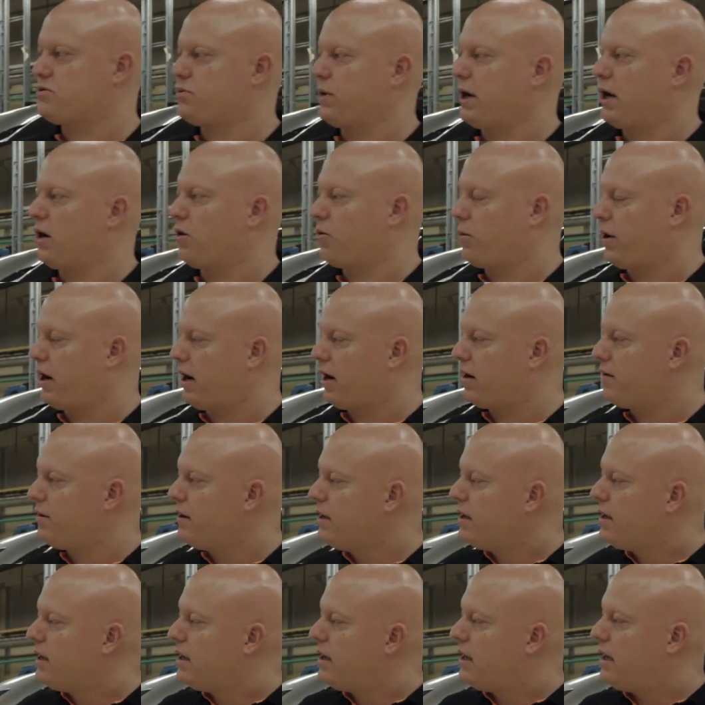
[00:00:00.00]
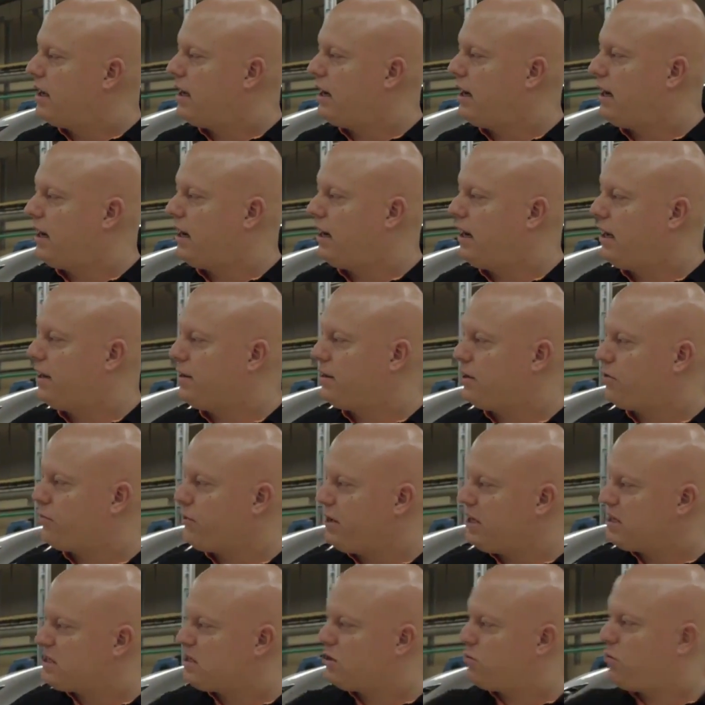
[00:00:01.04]
we are aware. The
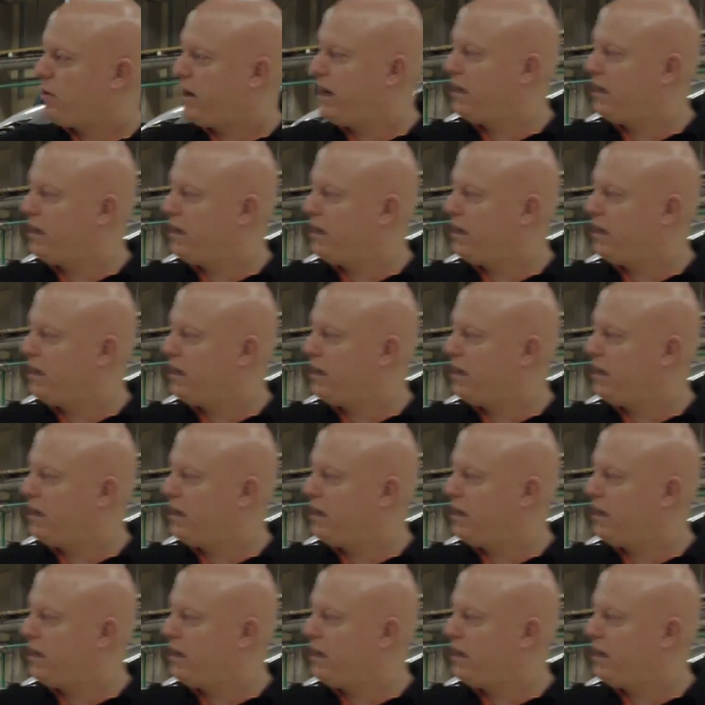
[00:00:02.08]
reason why